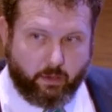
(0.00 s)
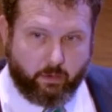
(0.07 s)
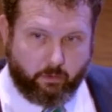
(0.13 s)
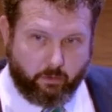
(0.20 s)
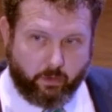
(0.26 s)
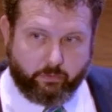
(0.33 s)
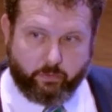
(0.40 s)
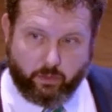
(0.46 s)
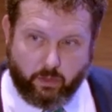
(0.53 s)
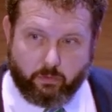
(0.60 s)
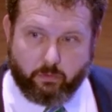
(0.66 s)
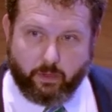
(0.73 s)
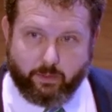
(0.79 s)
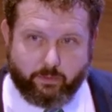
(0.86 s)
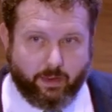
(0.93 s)
across the
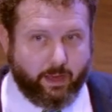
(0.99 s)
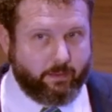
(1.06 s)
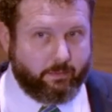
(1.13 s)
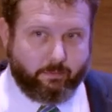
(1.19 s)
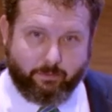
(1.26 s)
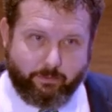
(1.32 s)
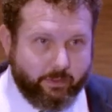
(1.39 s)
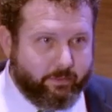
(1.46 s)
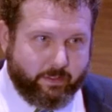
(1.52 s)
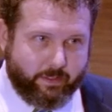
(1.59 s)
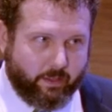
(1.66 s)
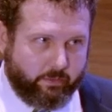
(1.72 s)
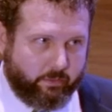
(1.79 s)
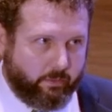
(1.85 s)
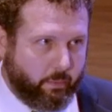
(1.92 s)
country, it's not
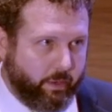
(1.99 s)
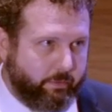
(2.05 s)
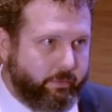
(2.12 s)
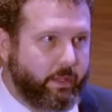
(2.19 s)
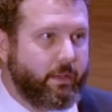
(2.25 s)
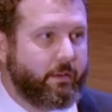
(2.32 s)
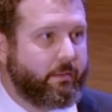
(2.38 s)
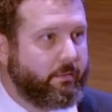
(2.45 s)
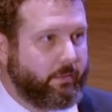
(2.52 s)
50,000 square feet.